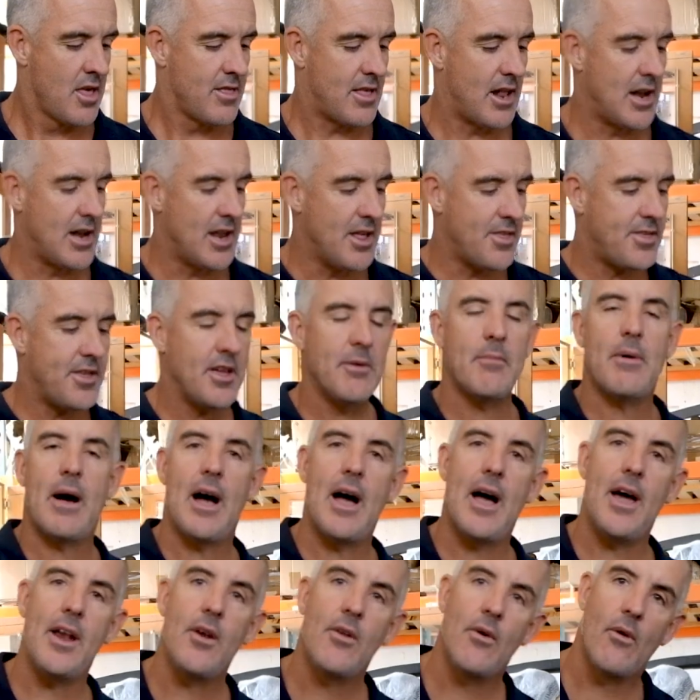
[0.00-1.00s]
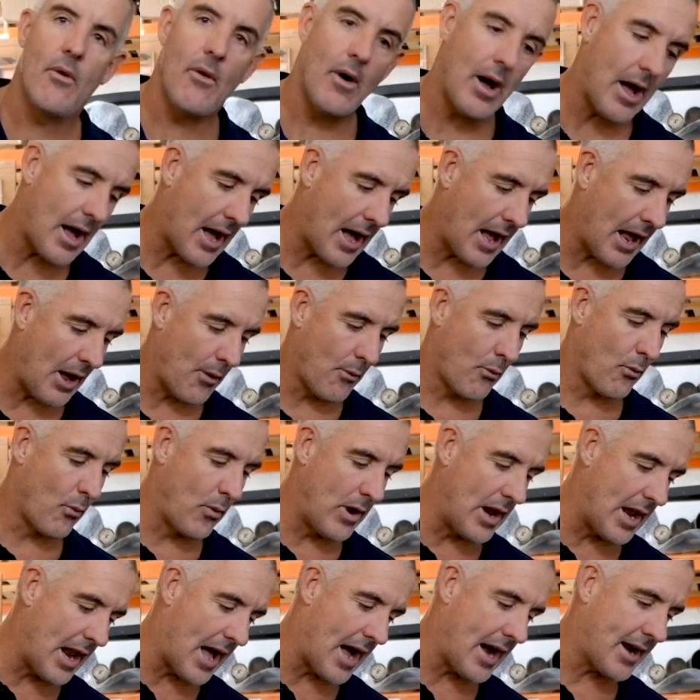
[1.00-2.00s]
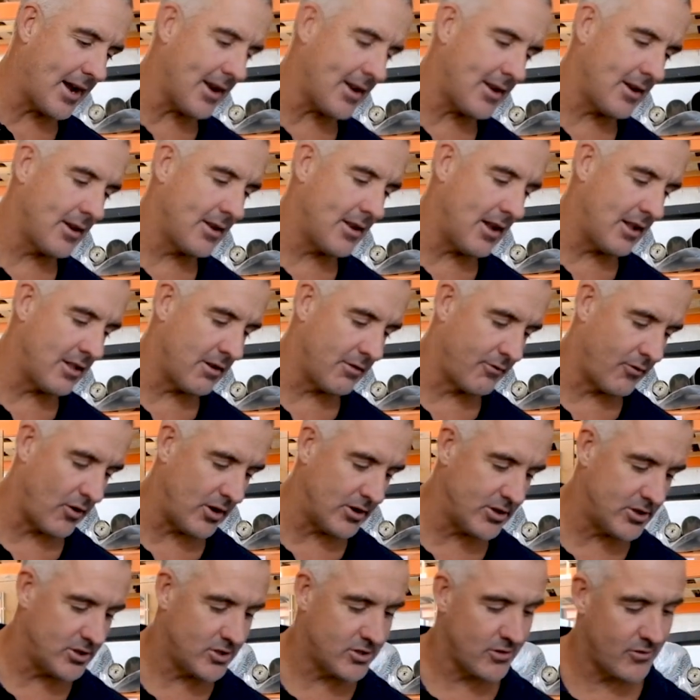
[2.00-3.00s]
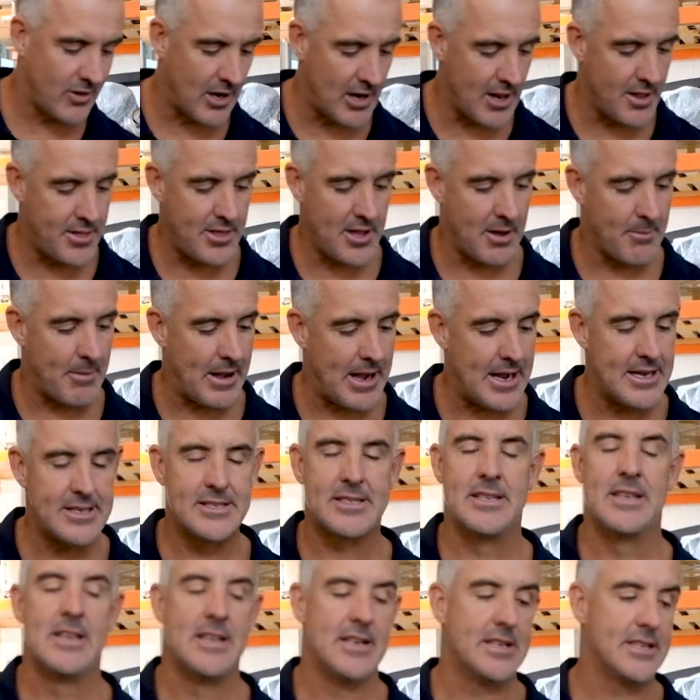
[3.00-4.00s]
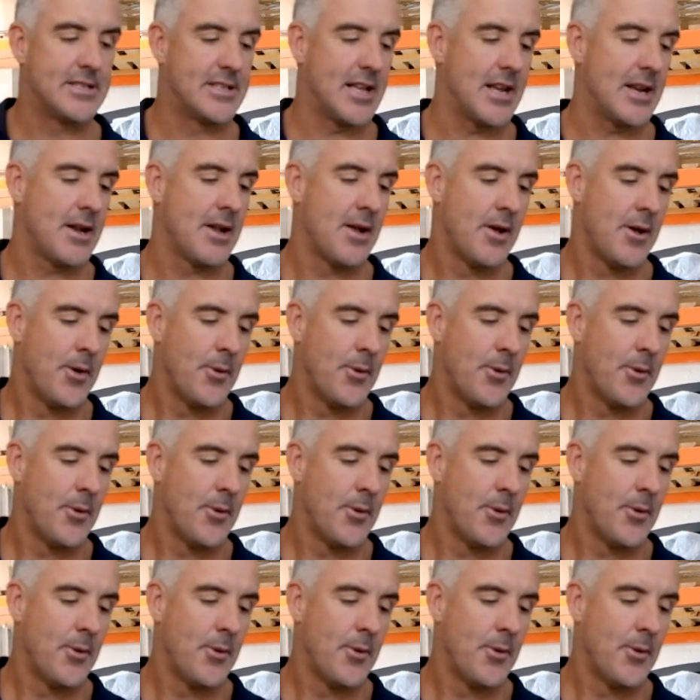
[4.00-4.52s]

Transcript: The lithium ion, why we like it, and the advantage of the lithium ion is that